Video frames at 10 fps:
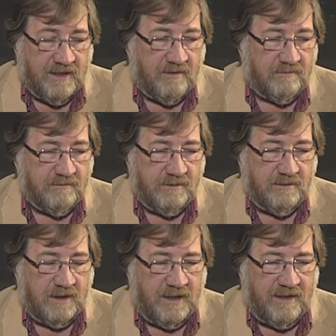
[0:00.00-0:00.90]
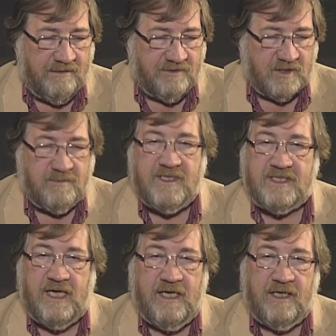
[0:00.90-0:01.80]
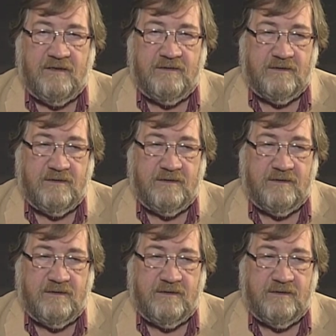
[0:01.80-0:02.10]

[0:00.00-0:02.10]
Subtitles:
Now, I have just been saying it